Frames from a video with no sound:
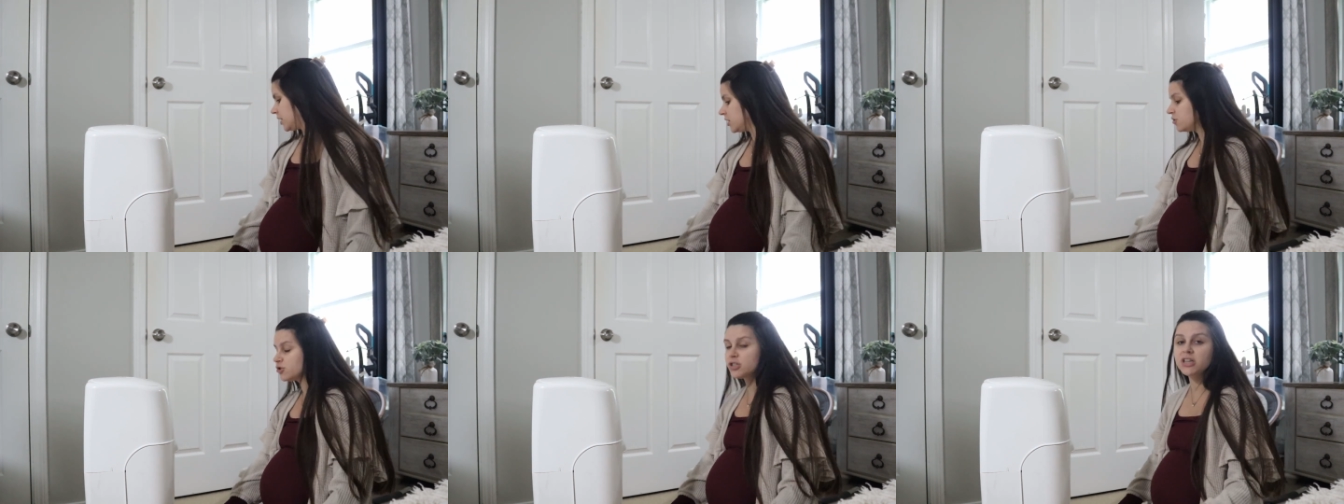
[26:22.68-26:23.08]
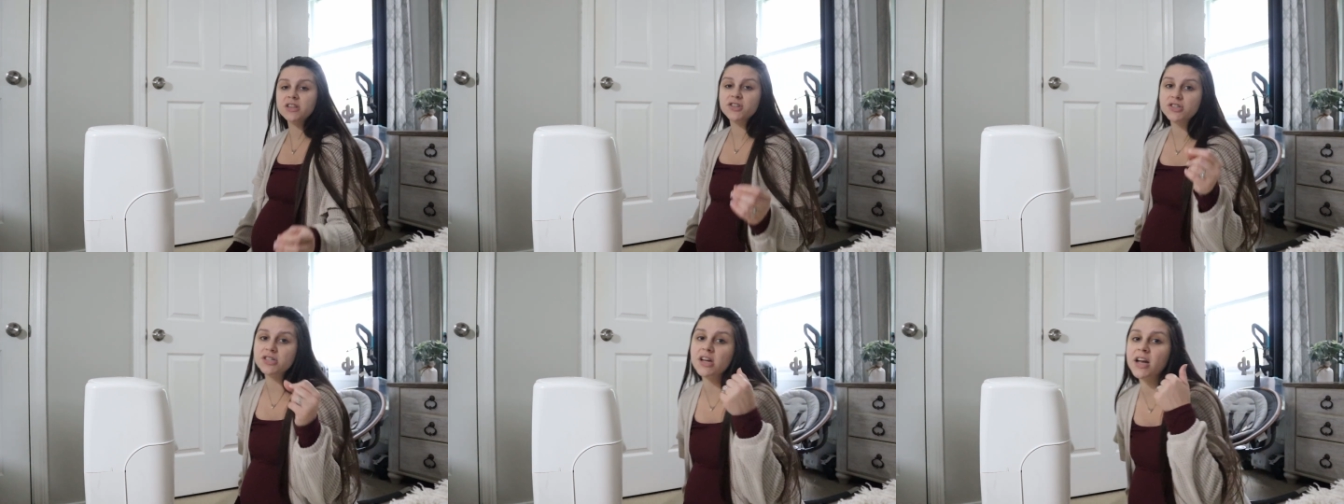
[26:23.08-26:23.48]
Usually
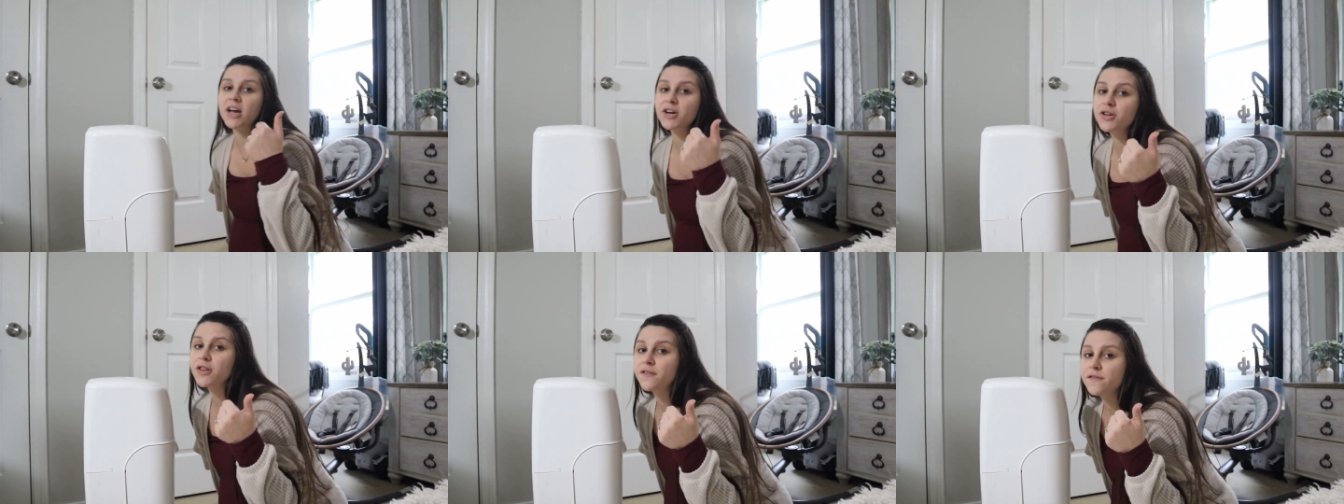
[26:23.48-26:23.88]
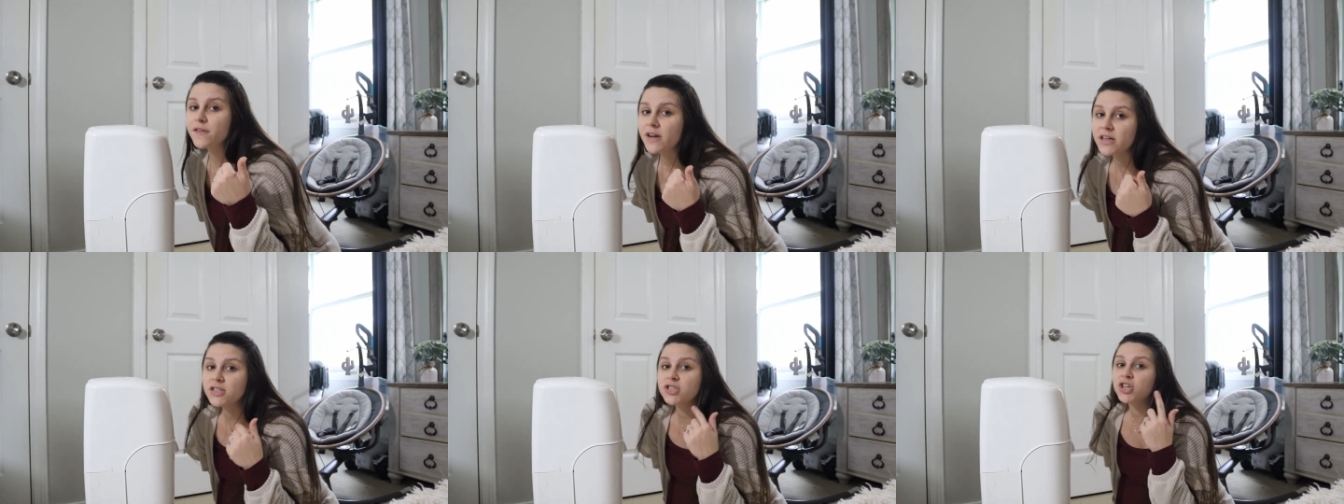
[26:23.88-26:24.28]
they're stuck under the
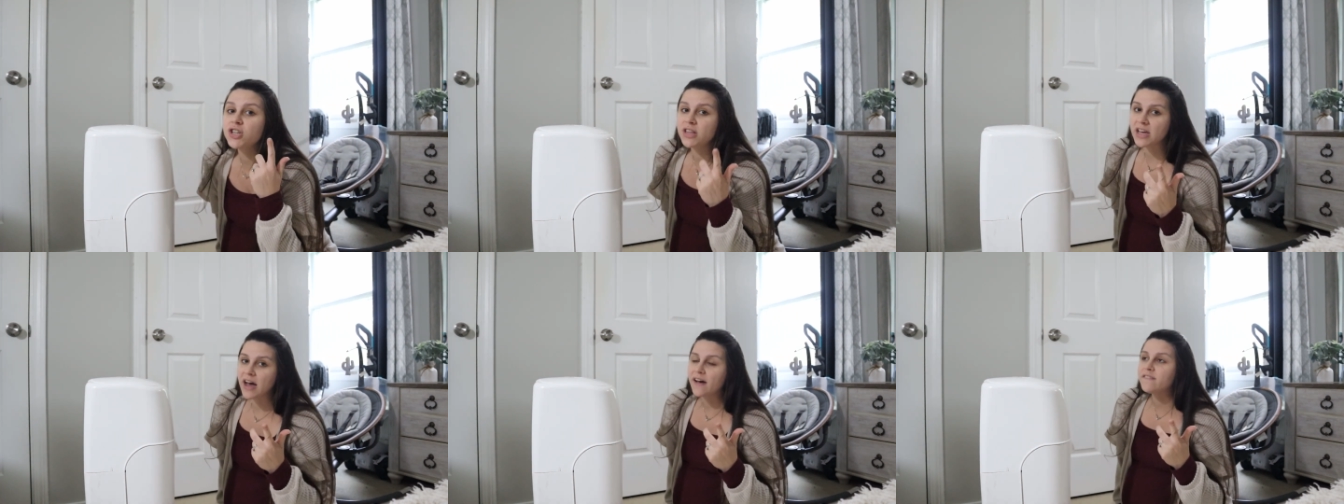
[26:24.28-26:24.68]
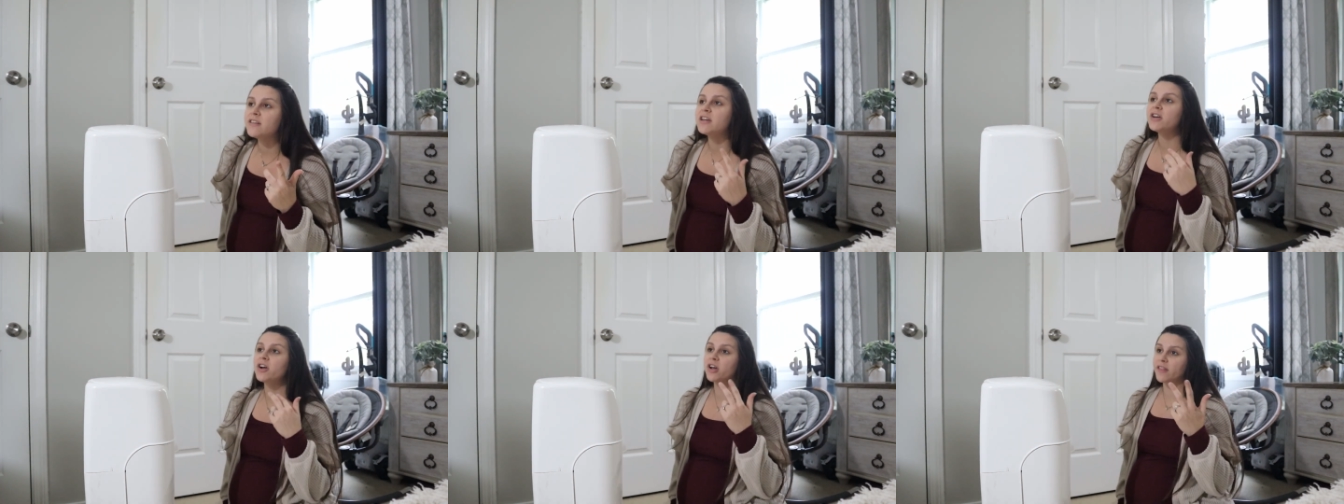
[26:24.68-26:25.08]
fridge or the
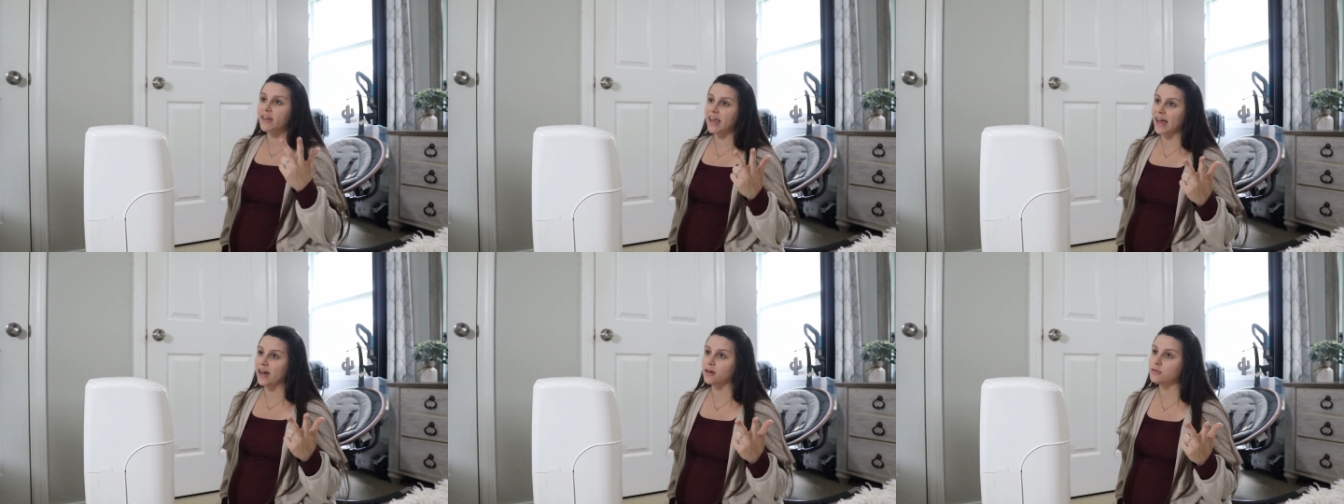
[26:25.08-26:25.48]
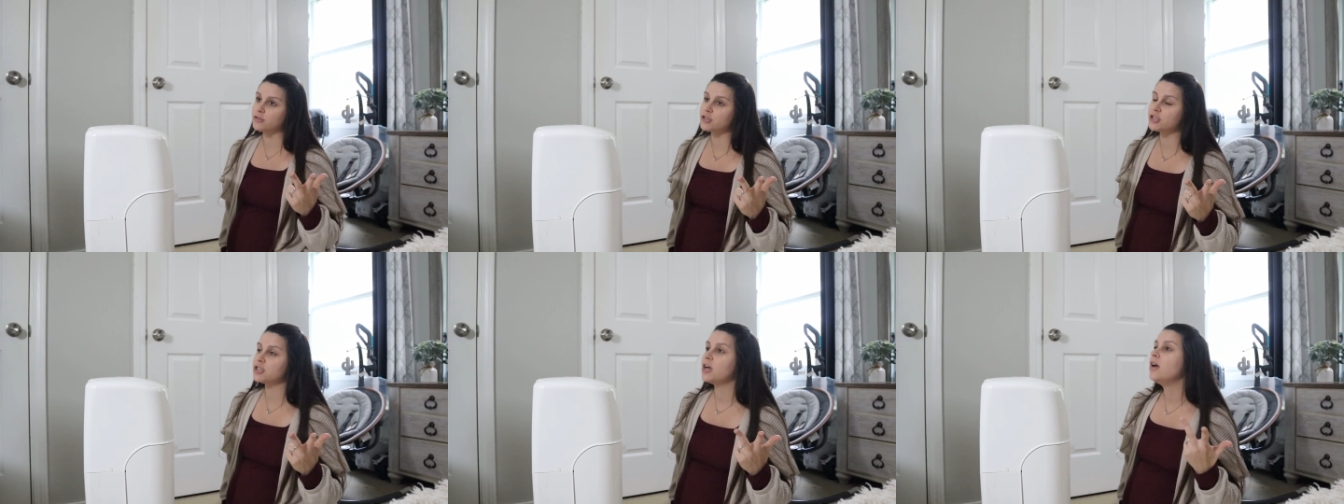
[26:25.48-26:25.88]
oven or the
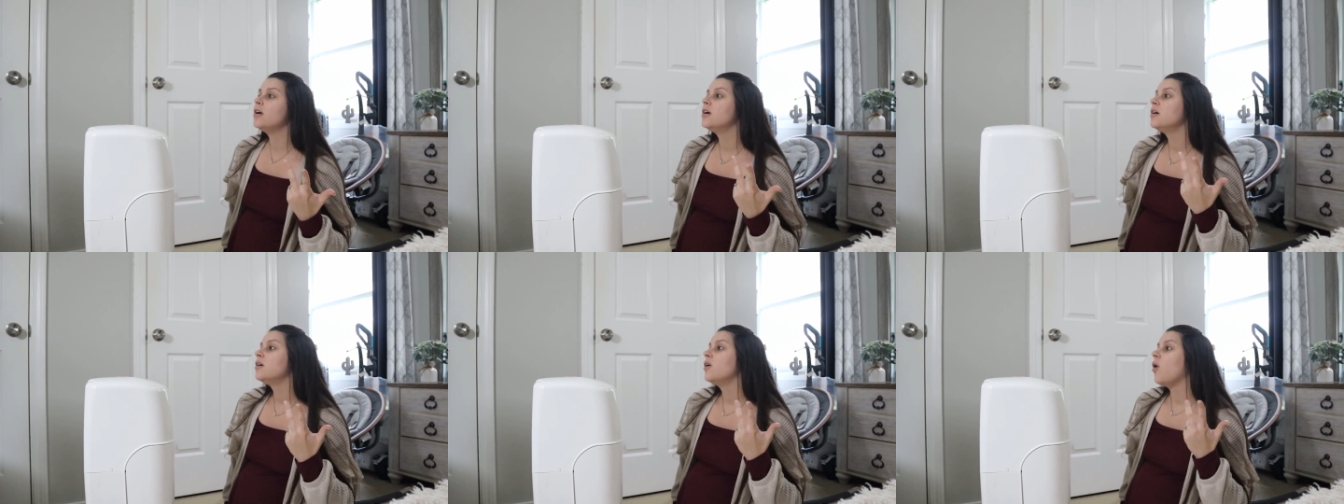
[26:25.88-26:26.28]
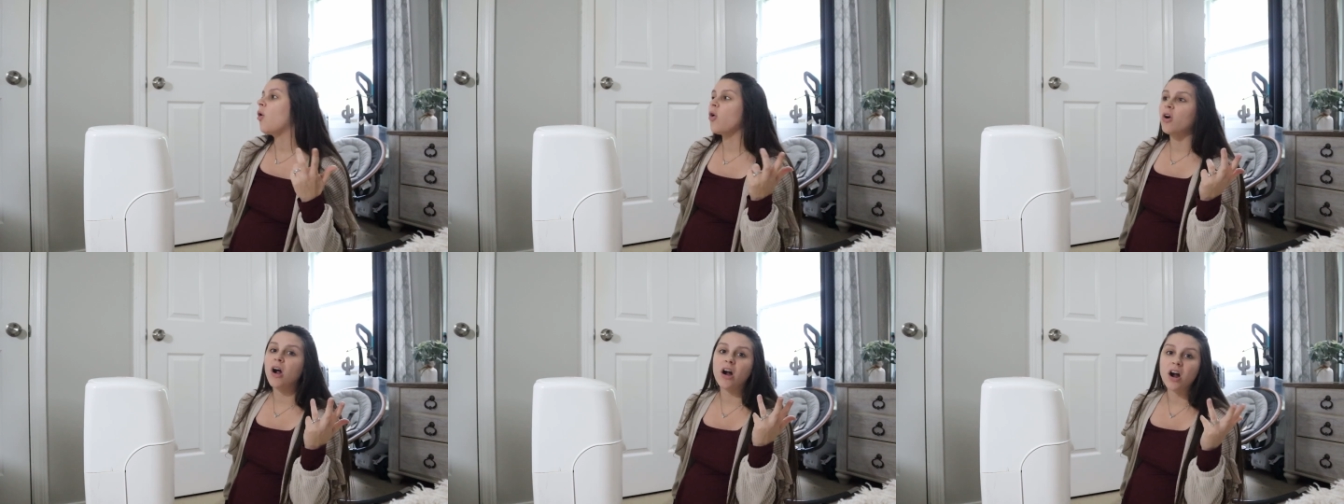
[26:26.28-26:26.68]
couch
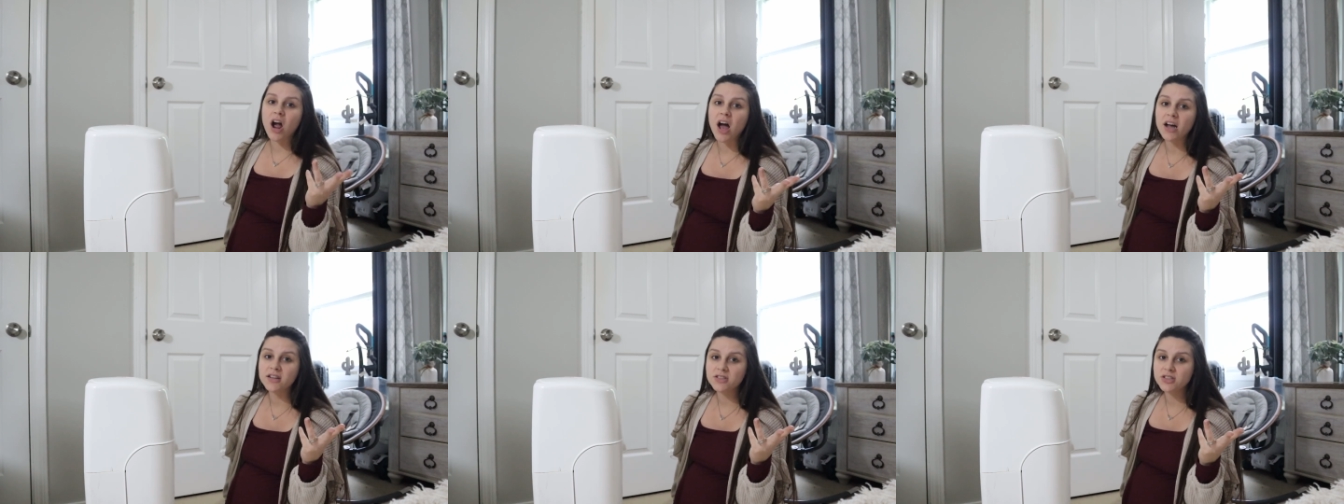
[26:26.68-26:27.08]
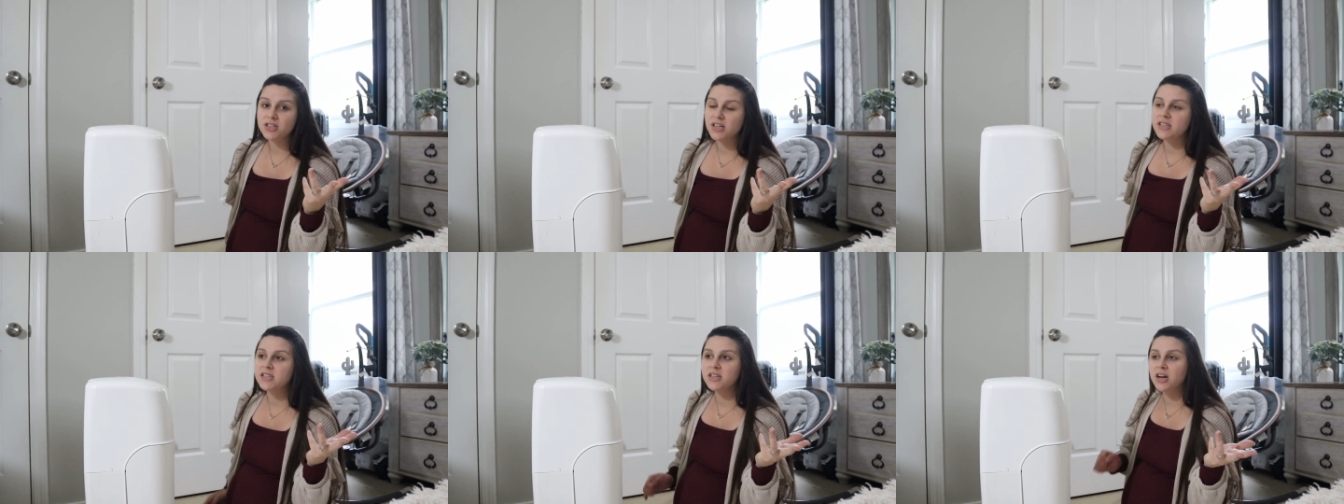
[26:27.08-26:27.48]
or our hutch
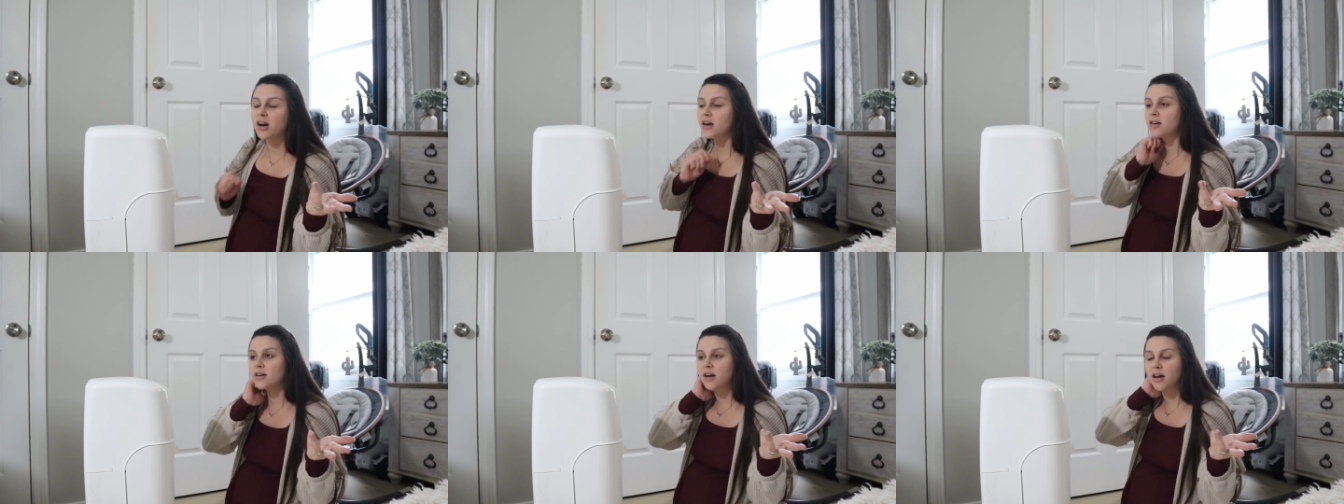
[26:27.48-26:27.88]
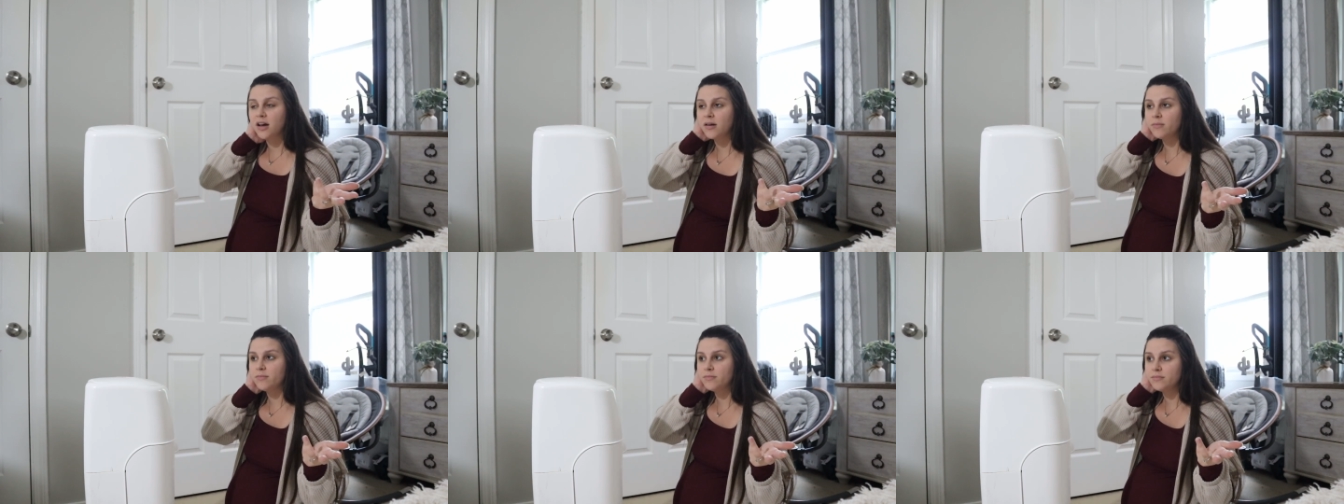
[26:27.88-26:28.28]
that's in our
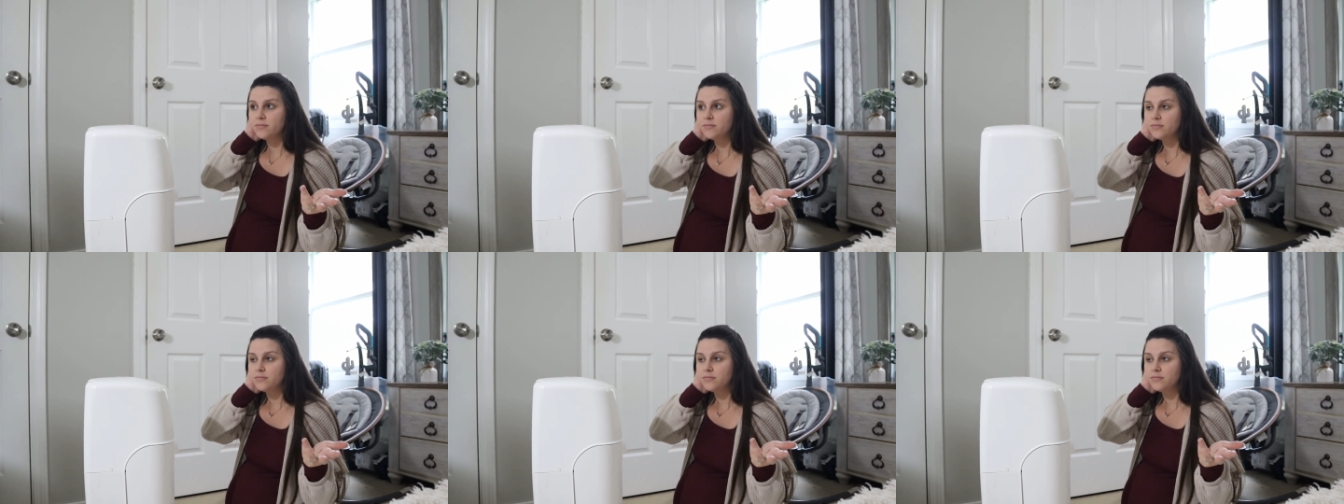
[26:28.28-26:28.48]
um,